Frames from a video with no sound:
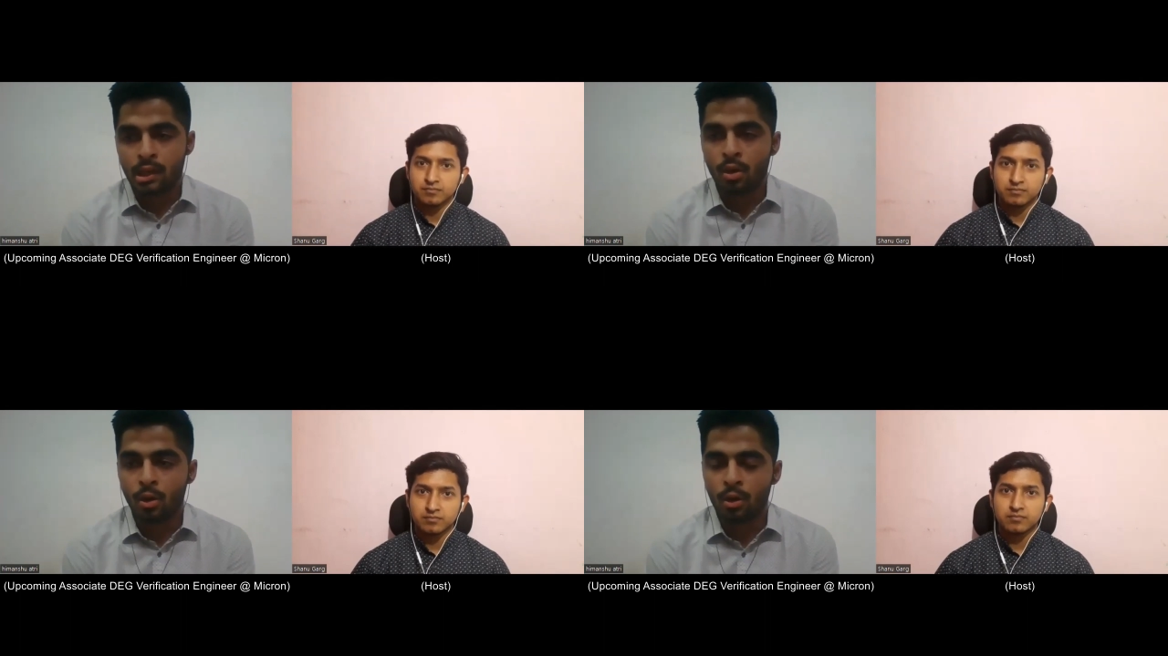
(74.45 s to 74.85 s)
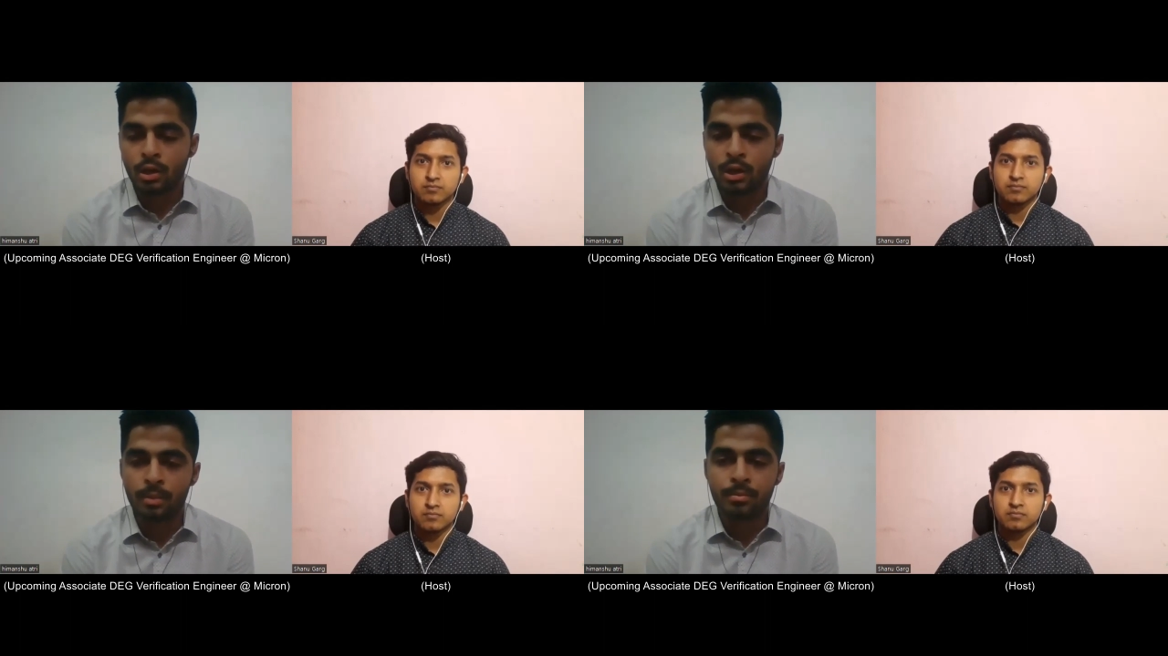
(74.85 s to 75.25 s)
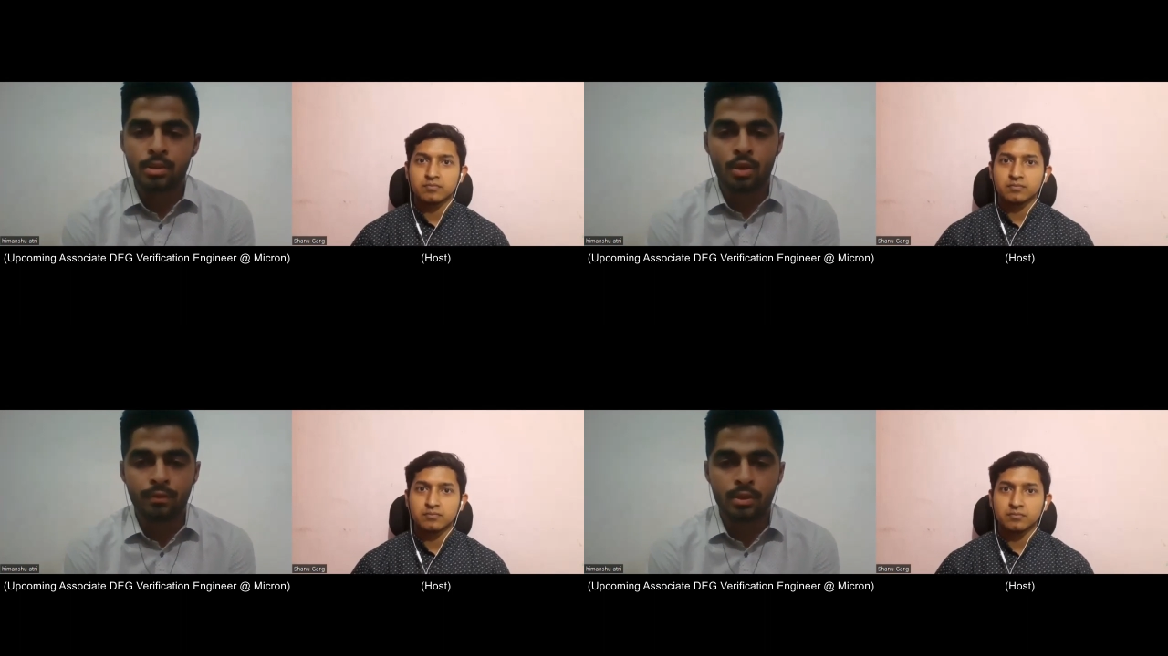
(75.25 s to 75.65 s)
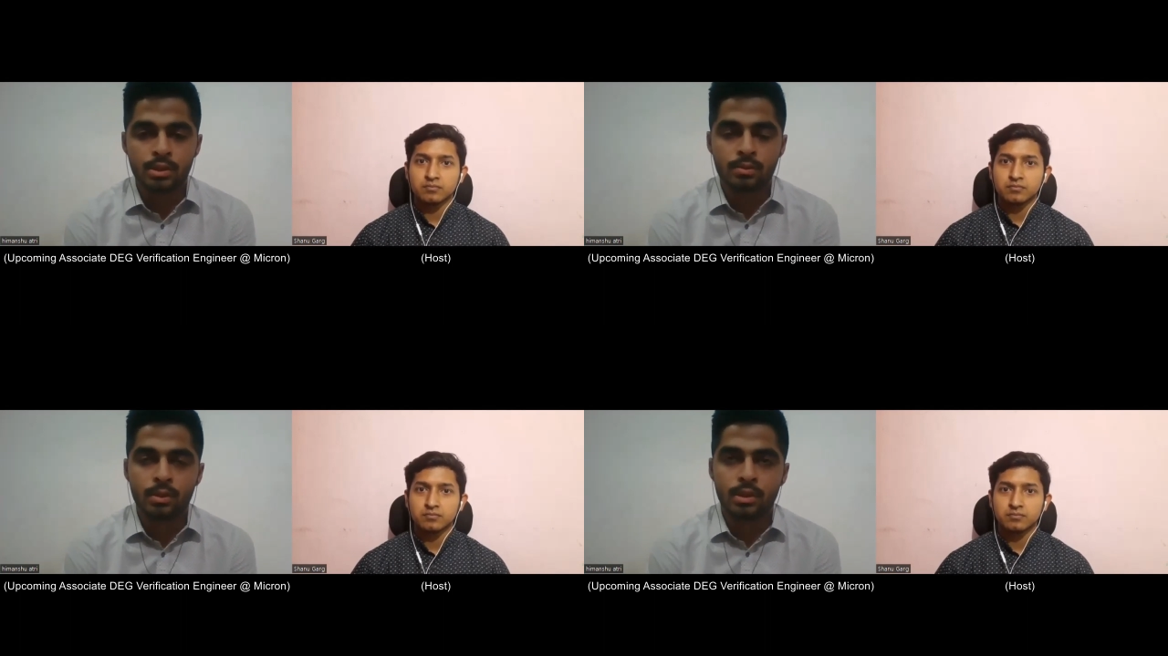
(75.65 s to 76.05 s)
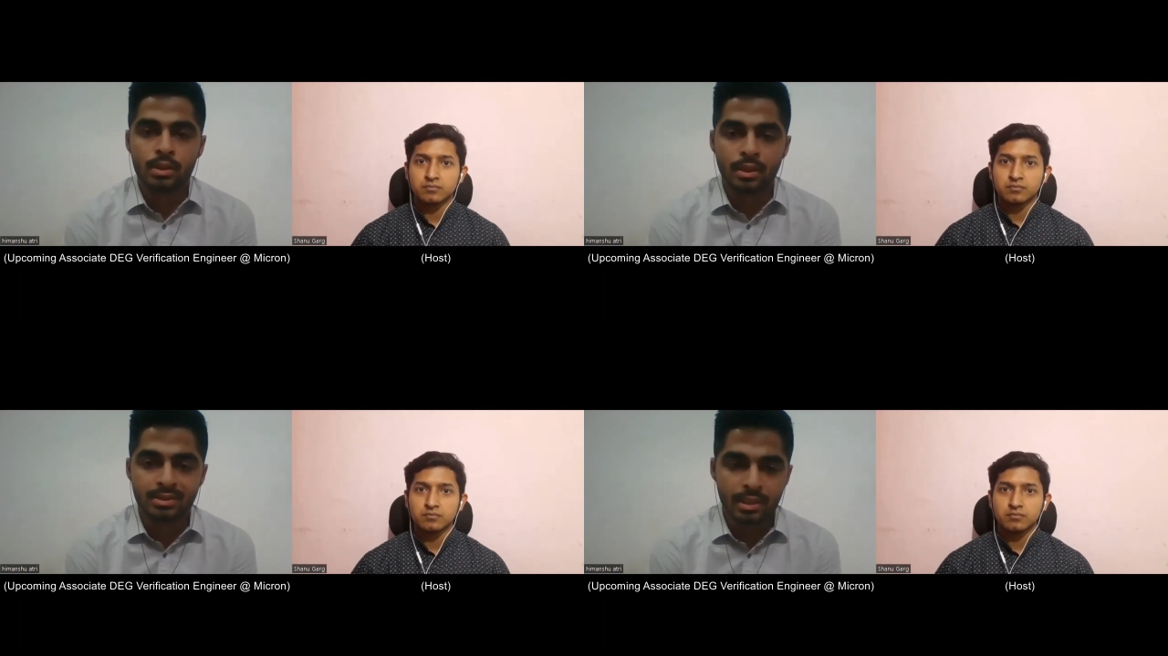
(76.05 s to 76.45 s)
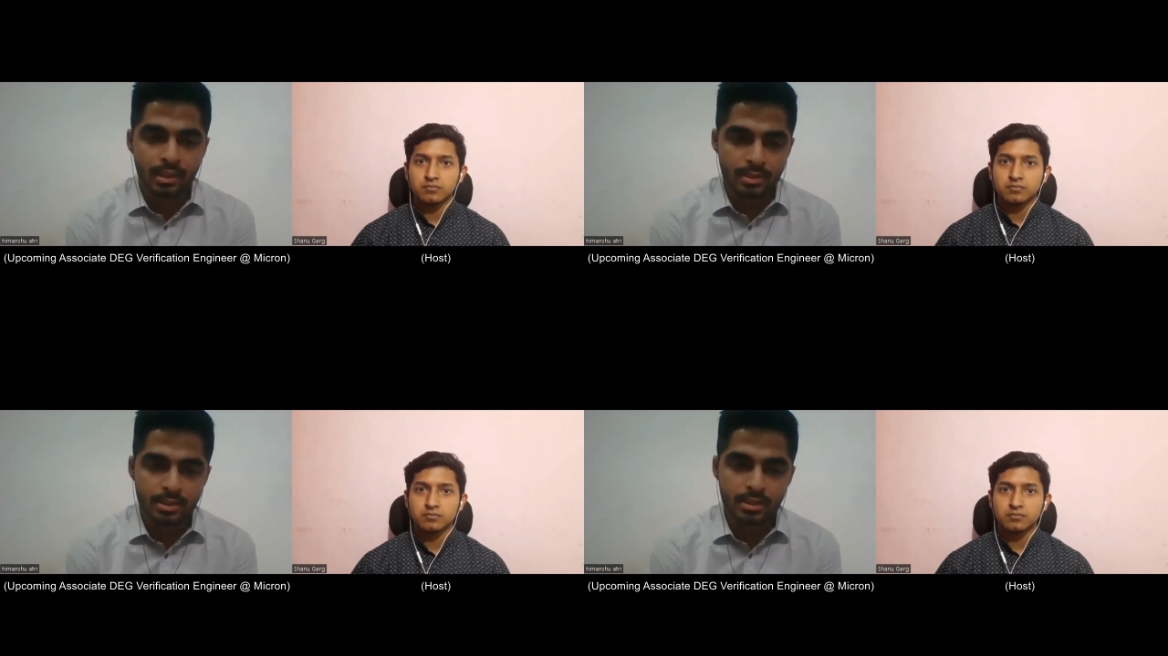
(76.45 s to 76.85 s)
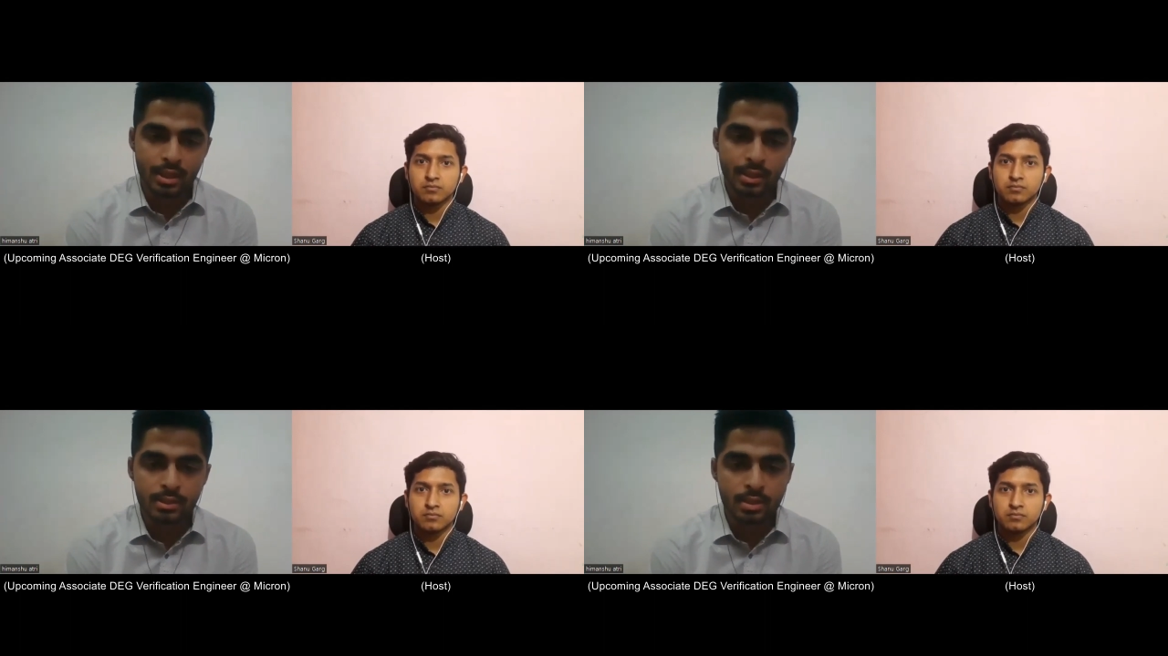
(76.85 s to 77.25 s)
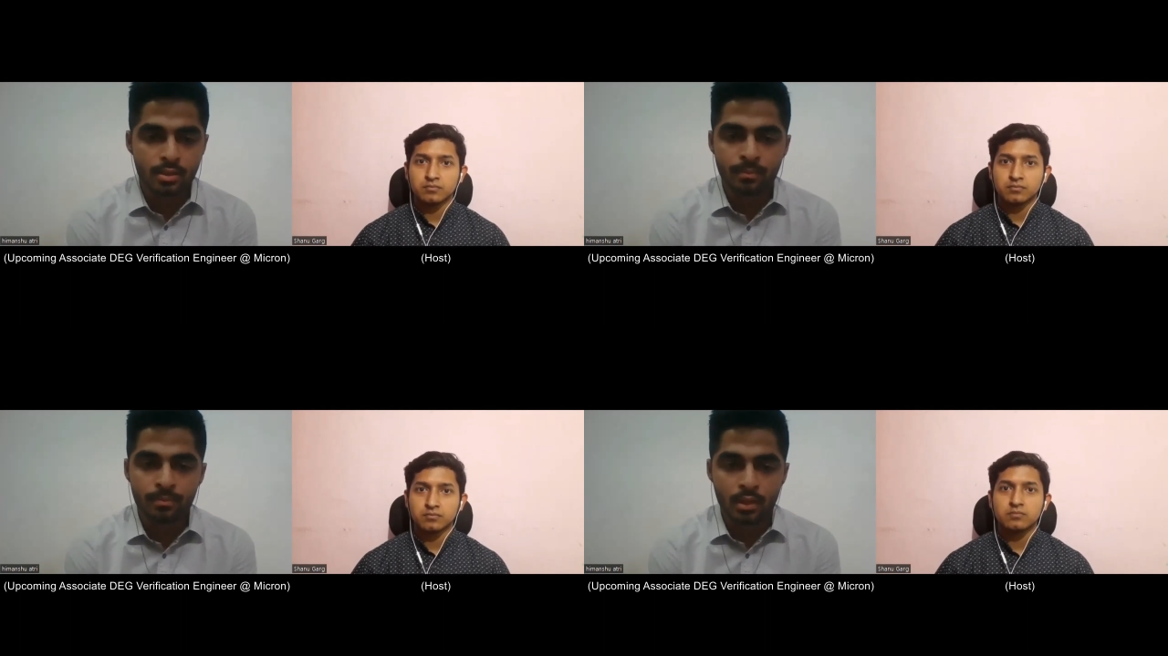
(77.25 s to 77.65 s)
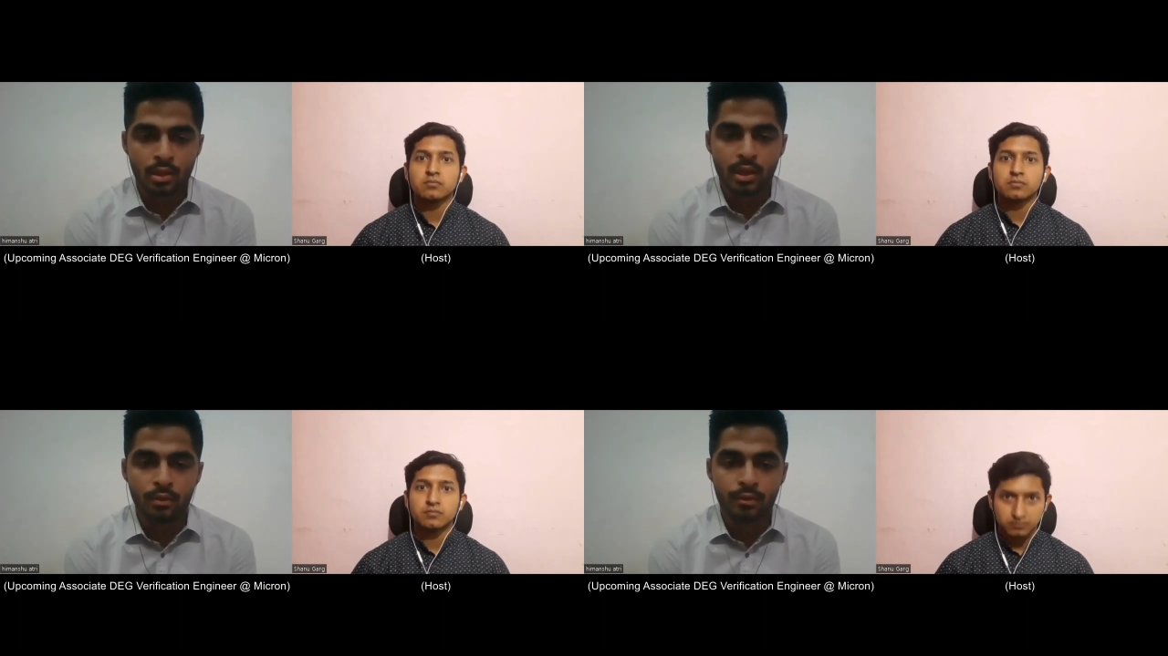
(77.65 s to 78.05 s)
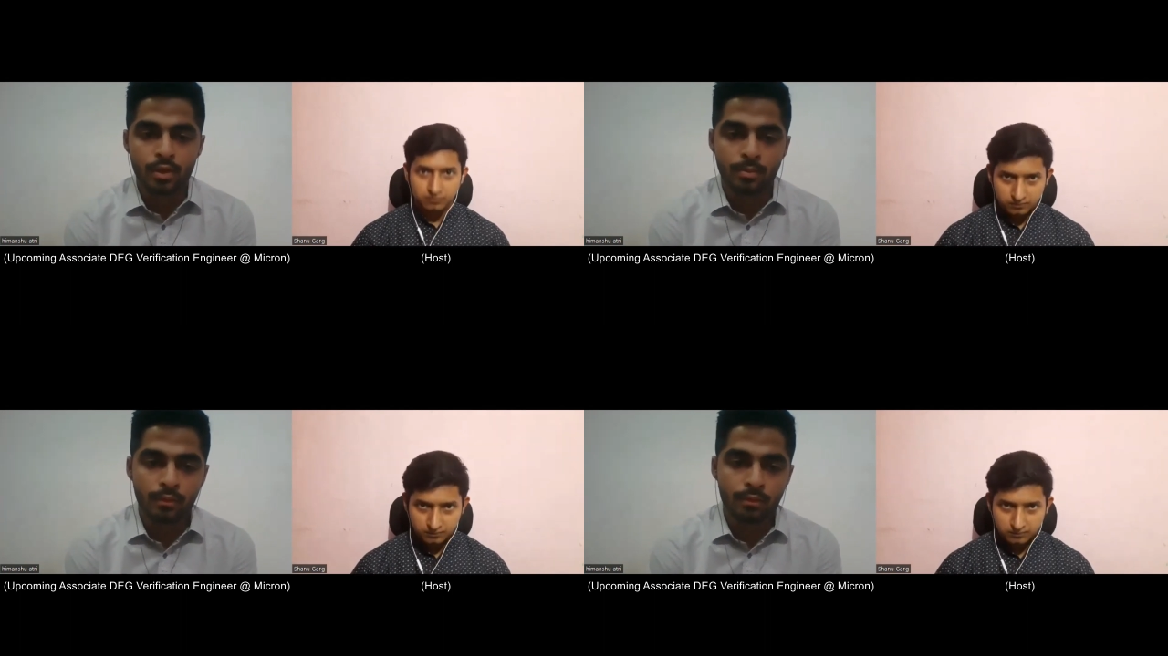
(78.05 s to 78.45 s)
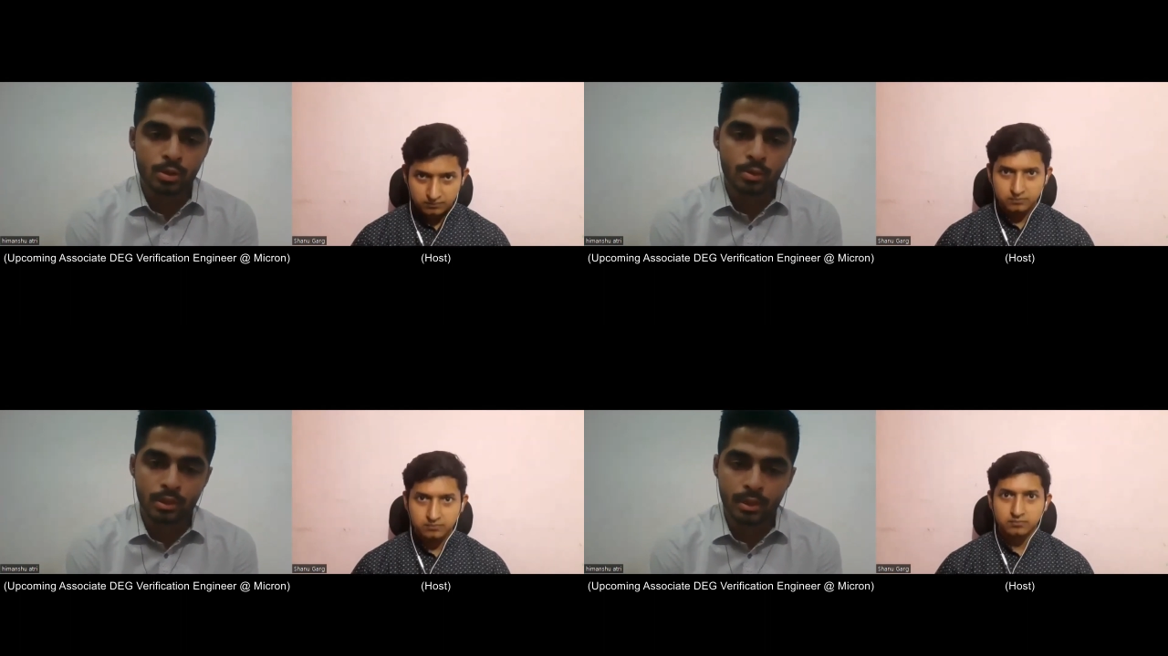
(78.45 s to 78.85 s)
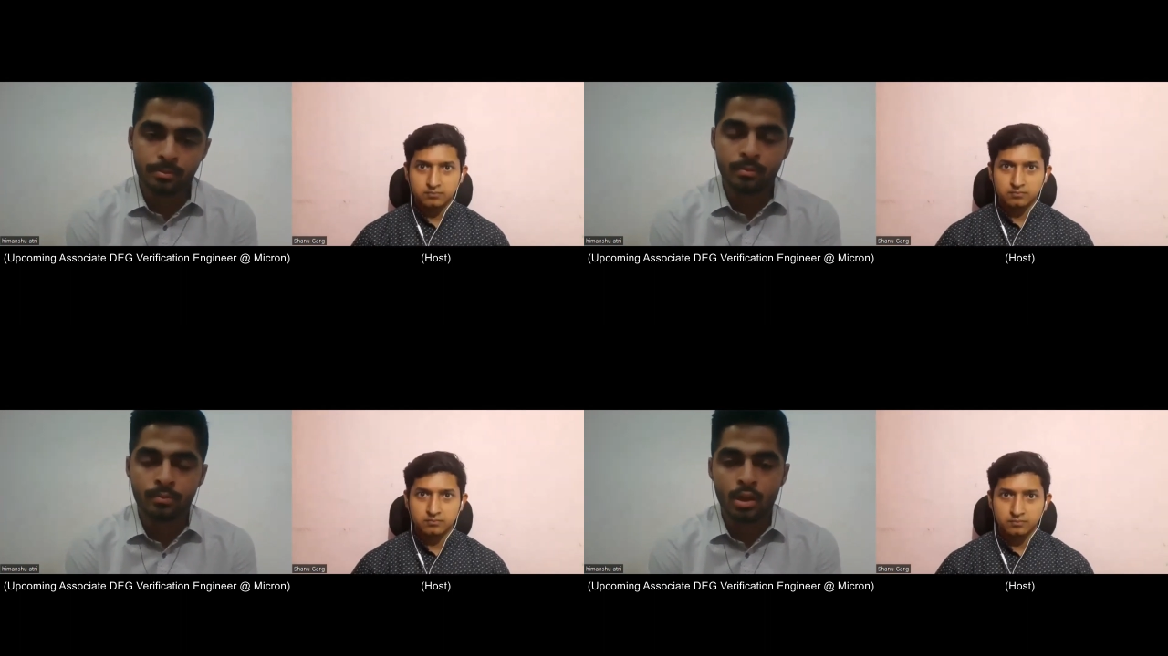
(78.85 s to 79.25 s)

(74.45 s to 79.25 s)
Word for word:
Speaker 1: and on campus offers were consultancy giants, like one of the Big 4s were them.